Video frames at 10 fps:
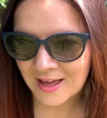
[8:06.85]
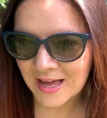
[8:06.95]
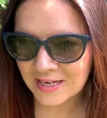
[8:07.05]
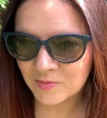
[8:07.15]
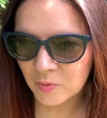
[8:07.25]

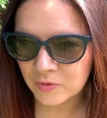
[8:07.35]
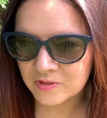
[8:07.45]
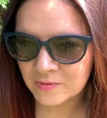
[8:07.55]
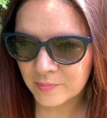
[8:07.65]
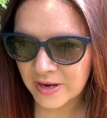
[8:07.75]
and bought
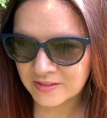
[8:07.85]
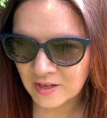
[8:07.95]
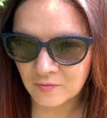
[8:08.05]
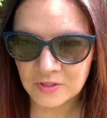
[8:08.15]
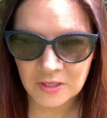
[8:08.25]
some mugs
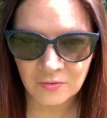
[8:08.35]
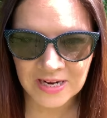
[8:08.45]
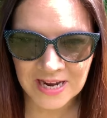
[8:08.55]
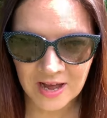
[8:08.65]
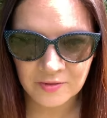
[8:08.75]
over to the
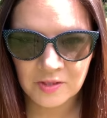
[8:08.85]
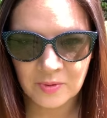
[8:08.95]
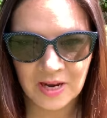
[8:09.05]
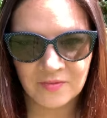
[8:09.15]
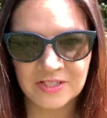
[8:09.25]
greenhouse, so we're
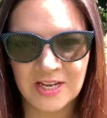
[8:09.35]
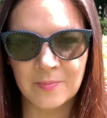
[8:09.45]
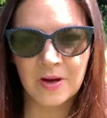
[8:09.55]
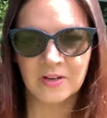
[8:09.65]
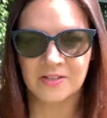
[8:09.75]
gonna have a tea
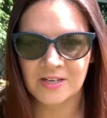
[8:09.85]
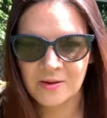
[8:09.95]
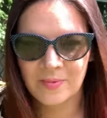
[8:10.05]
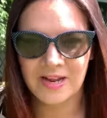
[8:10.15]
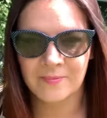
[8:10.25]
party in a
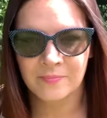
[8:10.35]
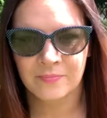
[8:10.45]
minute.